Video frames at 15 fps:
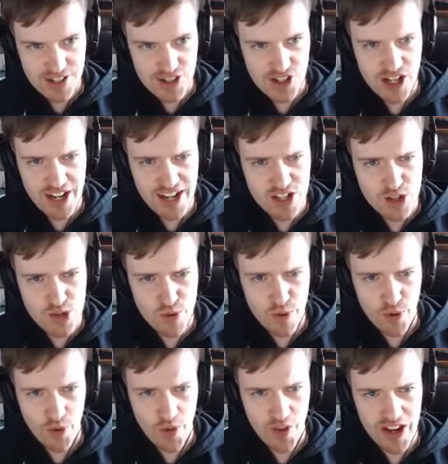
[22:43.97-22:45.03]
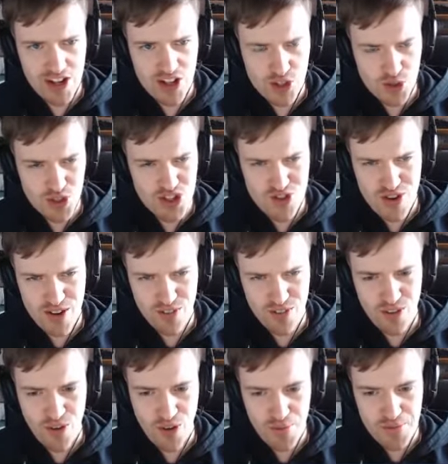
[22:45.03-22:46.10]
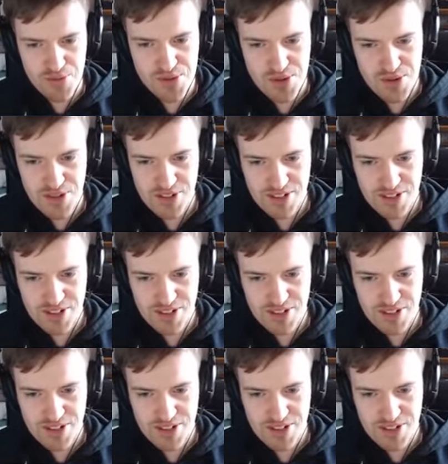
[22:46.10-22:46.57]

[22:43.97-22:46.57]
Jagged Squirrel Ledge or Strand Farms.